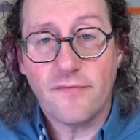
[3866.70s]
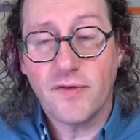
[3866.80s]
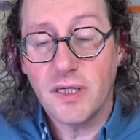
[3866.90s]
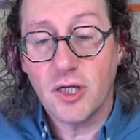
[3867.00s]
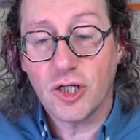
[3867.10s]

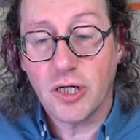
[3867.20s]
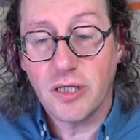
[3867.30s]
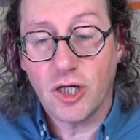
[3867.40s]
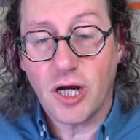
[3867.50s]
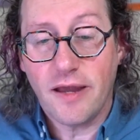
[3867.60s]

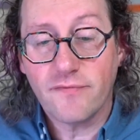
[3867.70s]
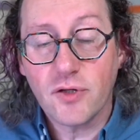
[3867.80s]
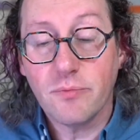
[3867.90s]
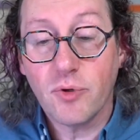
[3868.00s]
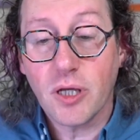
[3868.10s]
year after
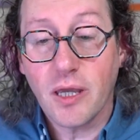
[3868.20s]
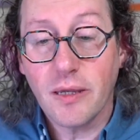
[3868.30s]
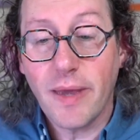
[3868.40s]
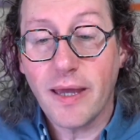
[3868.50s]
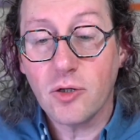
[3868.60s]
the book
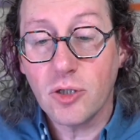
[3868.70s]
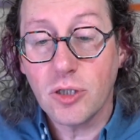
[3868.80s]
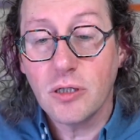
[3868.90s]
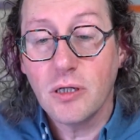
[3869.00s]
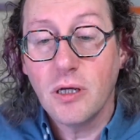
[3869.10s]
came out,
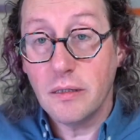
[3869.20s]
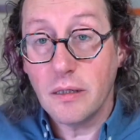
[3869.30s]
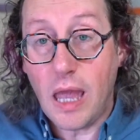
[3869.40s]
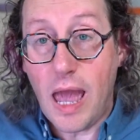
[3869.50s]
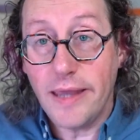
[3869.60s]

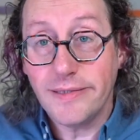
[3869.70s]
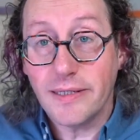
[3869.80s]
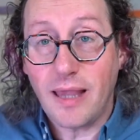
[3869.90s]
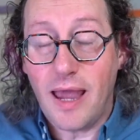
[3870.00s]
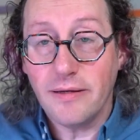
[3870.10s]
I
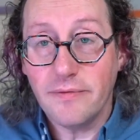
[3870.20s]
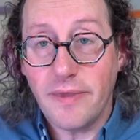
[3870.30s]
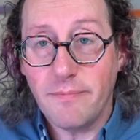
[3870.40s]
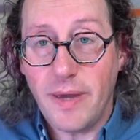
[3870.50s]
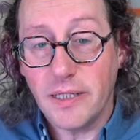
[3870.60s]
decided
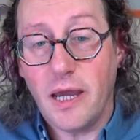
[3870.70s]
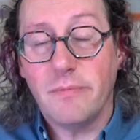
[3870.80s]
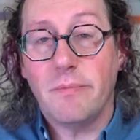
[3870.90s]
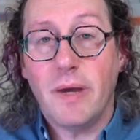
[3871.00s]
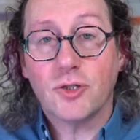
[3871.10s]
that my time
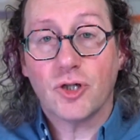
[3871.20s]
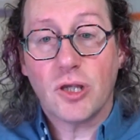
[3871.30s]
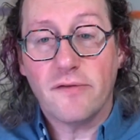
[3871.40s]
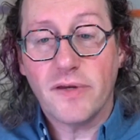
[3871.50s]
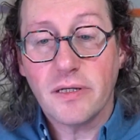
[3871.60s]
at
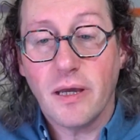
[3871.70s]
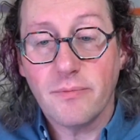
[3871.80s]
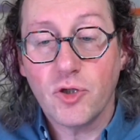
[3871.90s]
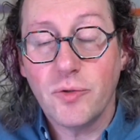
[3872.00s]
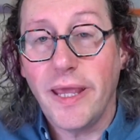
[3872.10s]
Microsoft had come
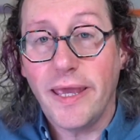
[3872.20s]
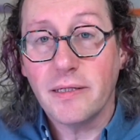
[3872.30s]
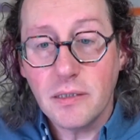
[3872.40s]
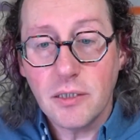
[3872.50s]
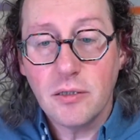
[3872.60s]
to an
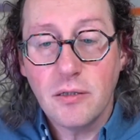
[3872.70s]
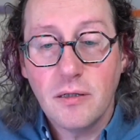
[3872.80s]
end.